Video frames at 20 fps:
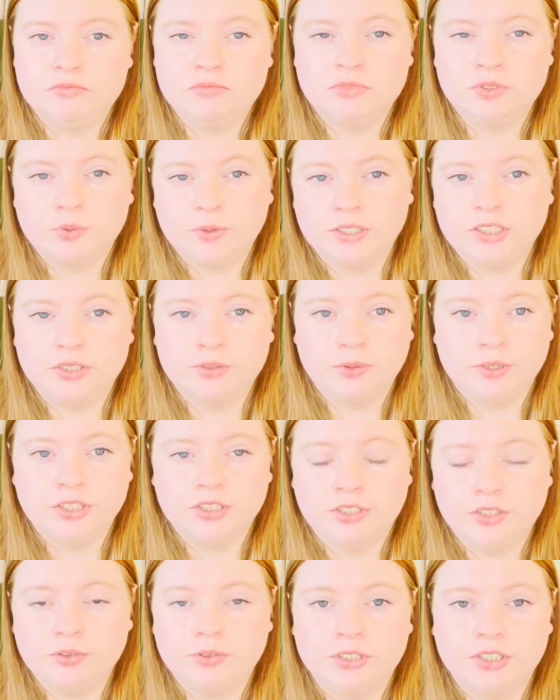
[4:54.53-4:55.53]

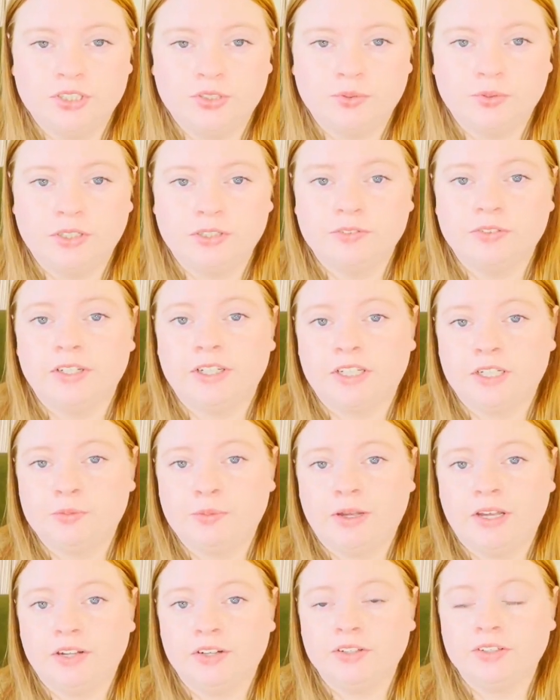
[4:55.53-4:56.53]
20-22-ish whenever I get a
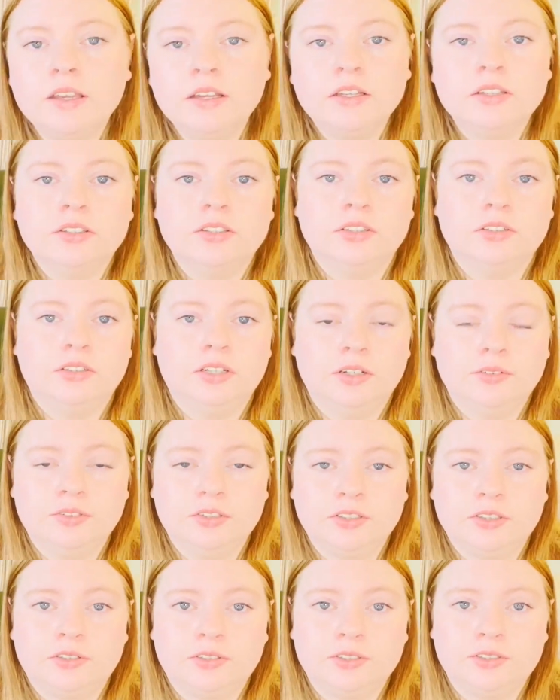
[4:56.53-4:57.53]
pattern. So I'm
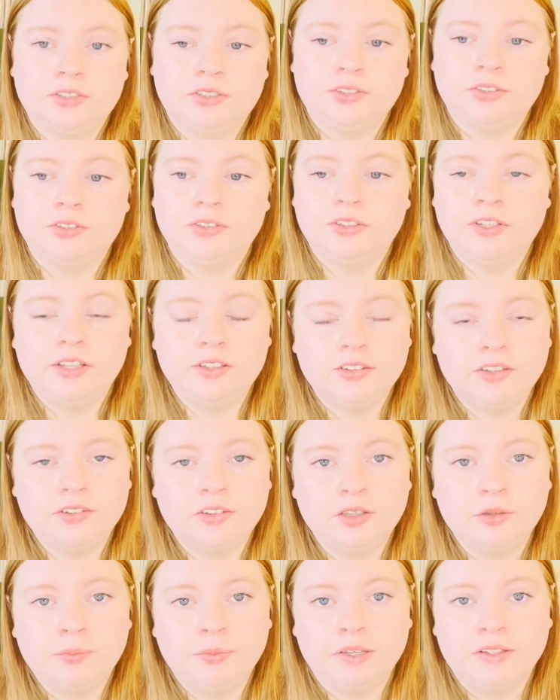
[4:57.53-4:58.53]
just going to size this
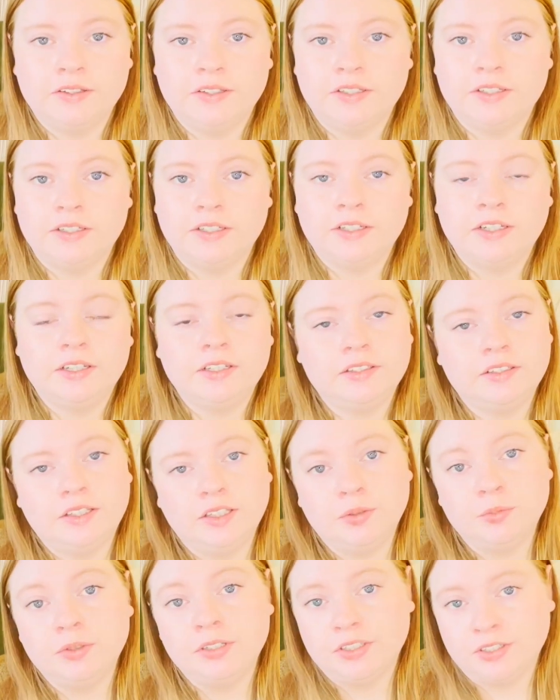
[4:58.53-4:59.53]
up and then cut
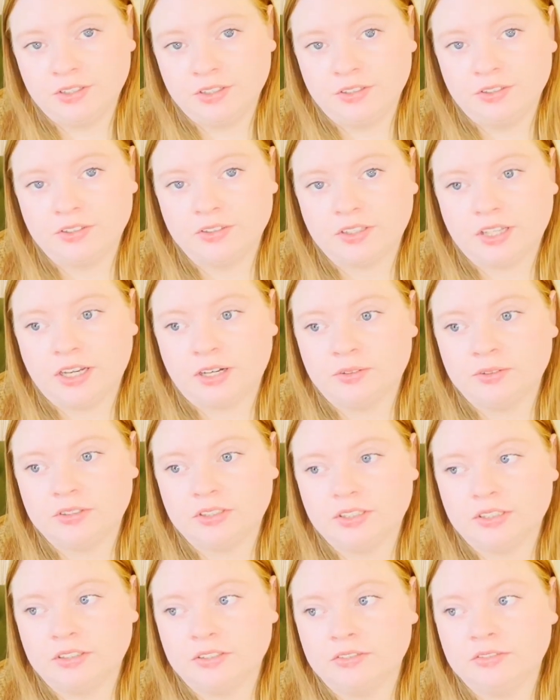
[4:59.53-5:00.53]
the materials out
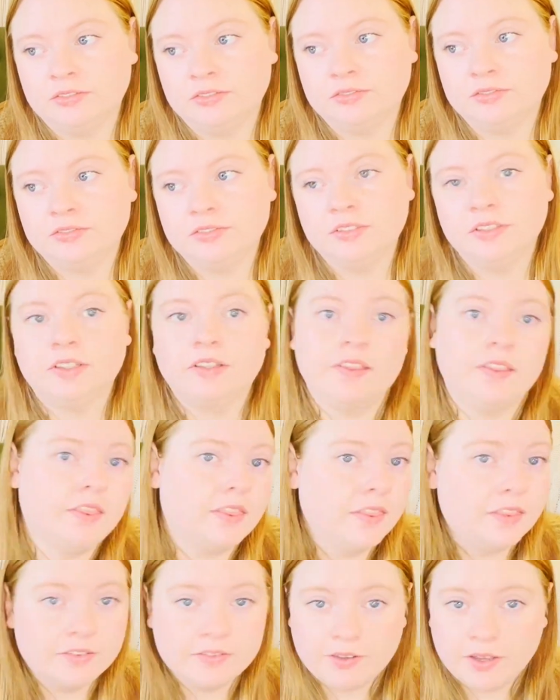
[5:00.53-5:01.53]
of
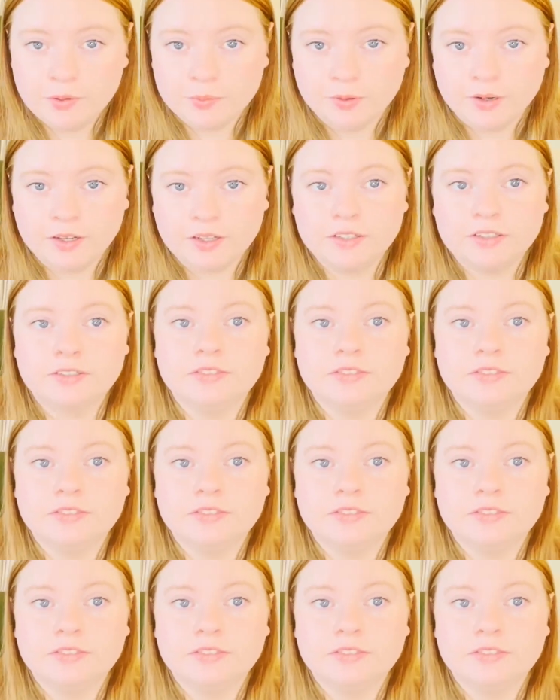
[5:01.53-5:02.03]
the fabric.